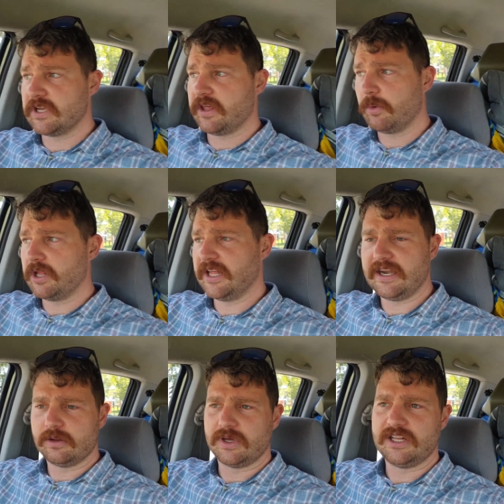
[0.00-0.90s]
so they won't let
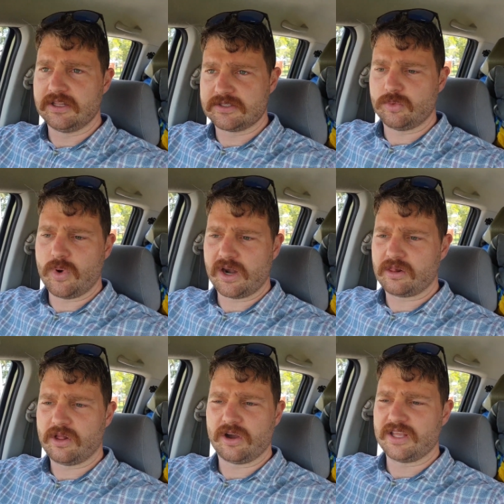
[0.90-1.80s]
anyone in until one
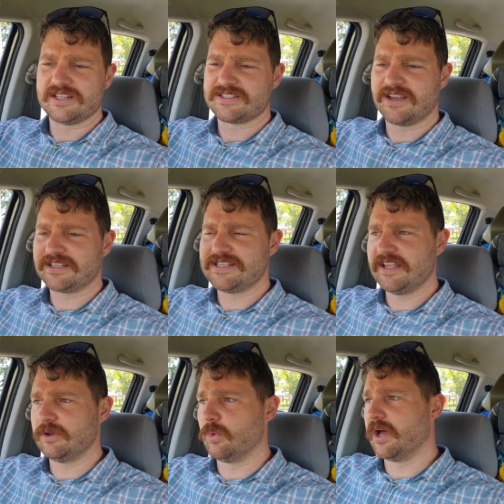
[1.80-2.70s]
o'clock and it's like
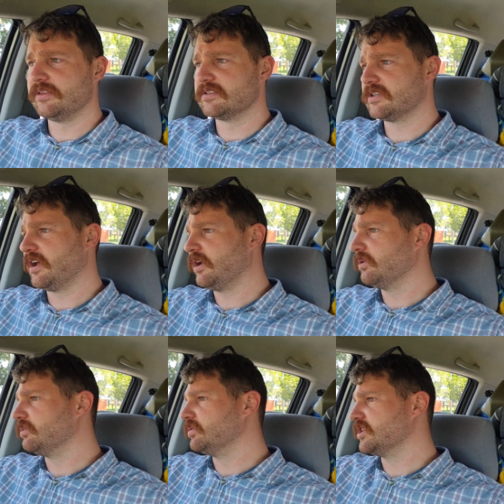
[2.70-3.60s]
10 to one.
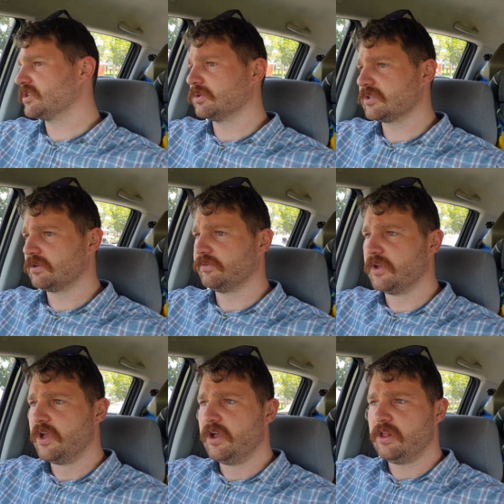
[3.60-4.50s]
So we just all sort of
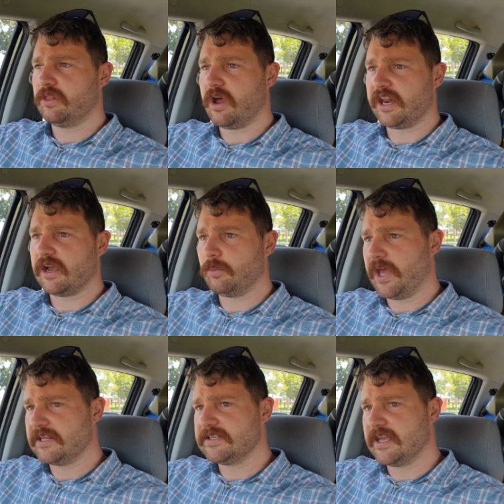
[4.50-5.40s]
lining up
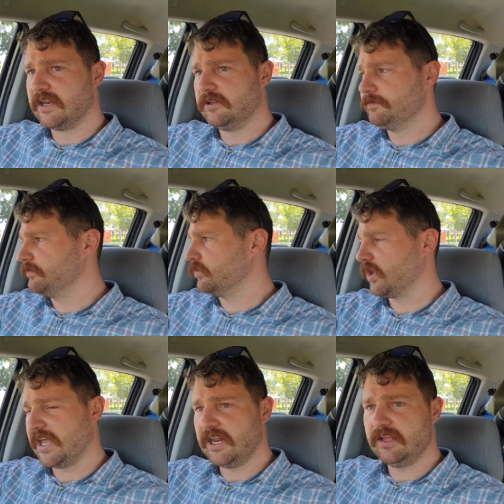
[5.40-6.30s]
waiting to get in. We'll
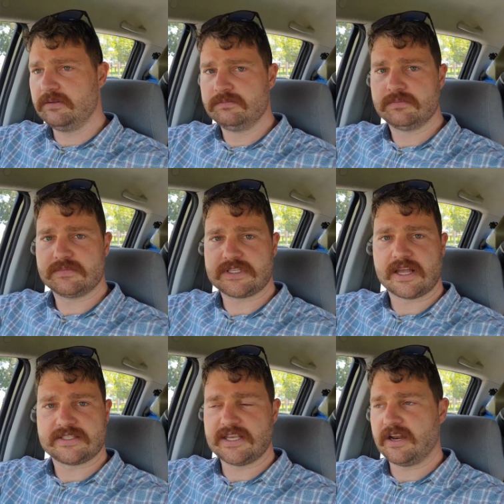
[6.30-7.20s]
get in,
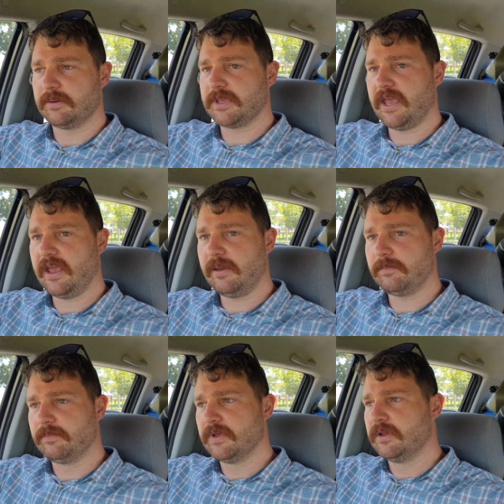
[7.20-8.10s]
start setting up camp.
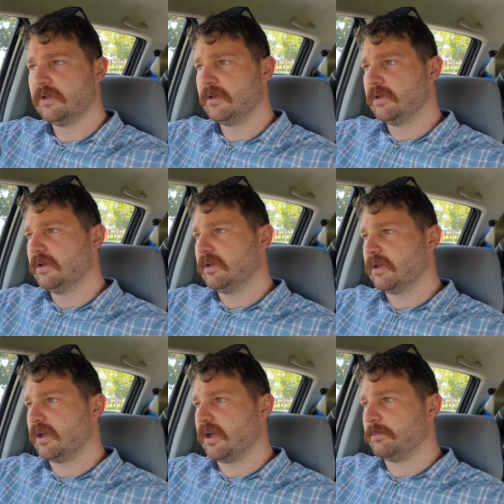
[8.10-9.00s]

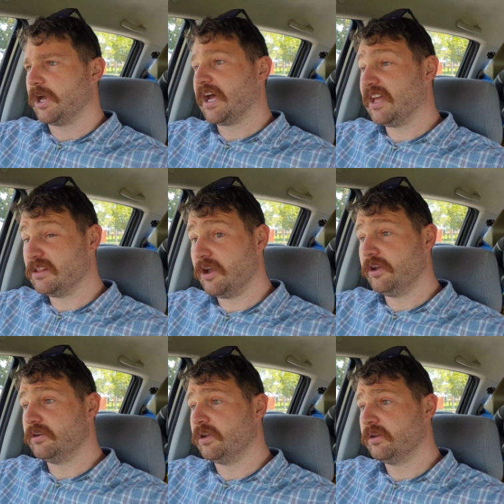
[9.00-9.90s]
Uh, might
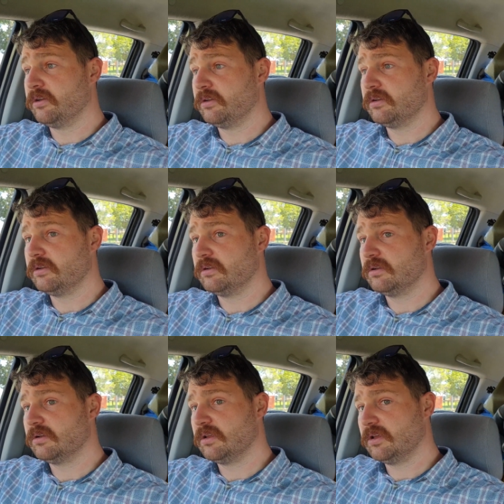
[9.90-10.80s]
unload
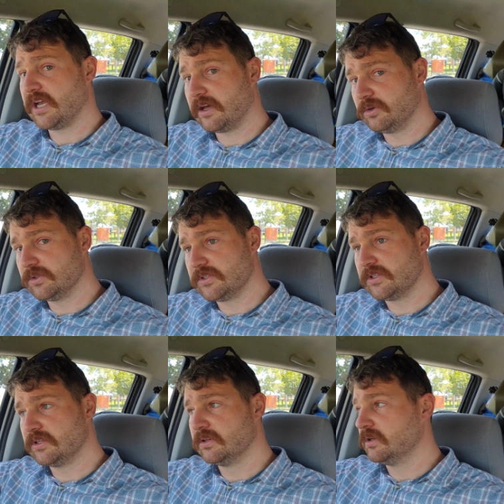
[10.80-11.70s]

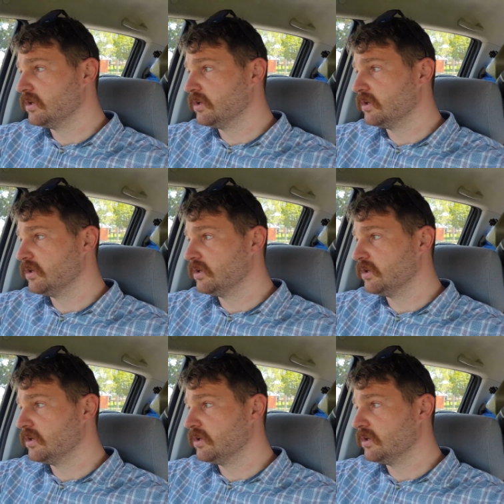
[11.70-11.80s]
cuddles